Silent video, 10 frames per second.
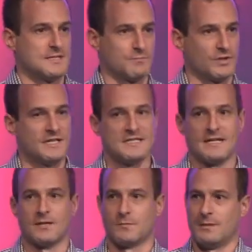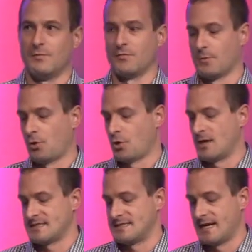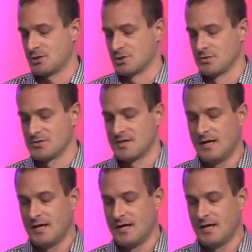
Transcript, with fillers: bringing together people from across sectors